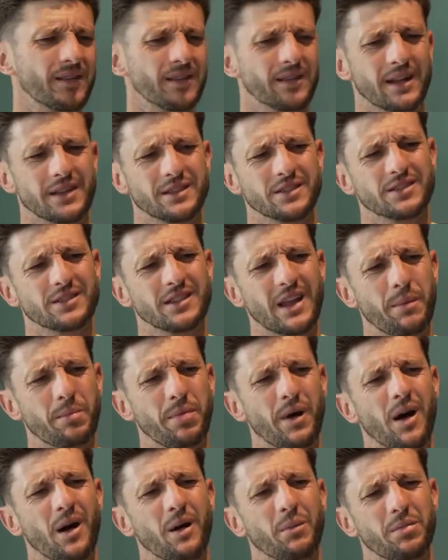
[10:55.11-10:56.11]
to then
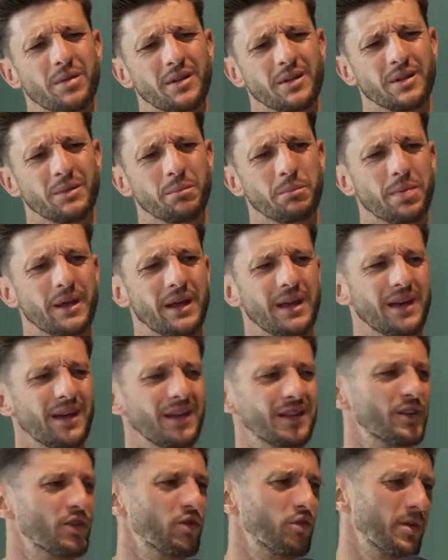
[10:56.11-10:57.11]
step up and be
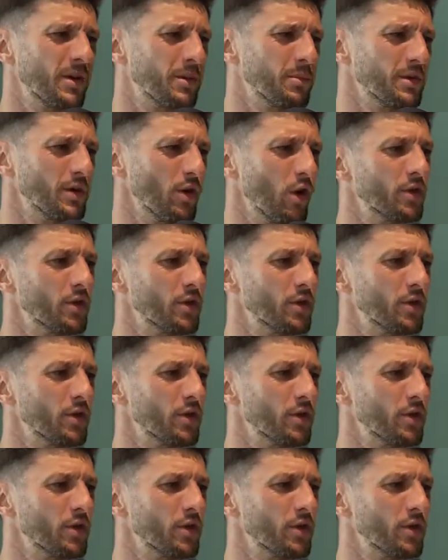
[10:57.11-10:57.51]
interim